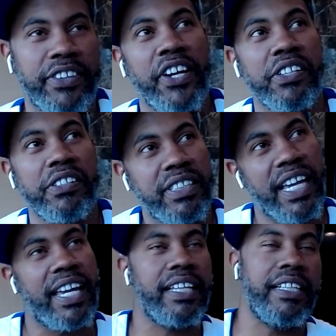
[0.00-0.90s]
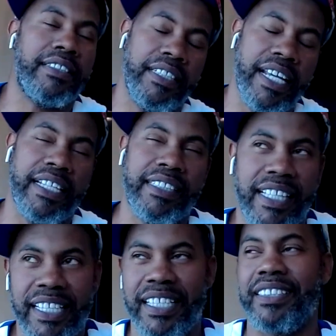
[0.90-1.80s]
Thursday, this and that, da,
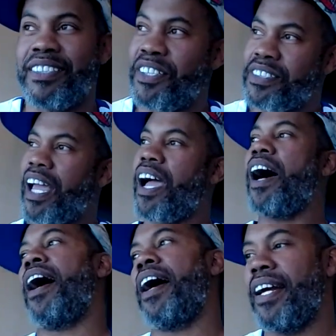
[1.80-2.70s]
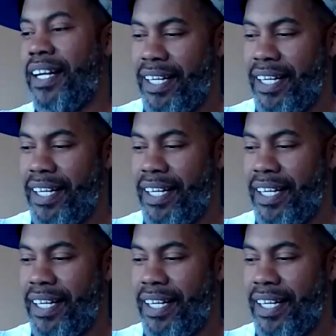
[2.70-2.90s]
da, da. so it's like, all right.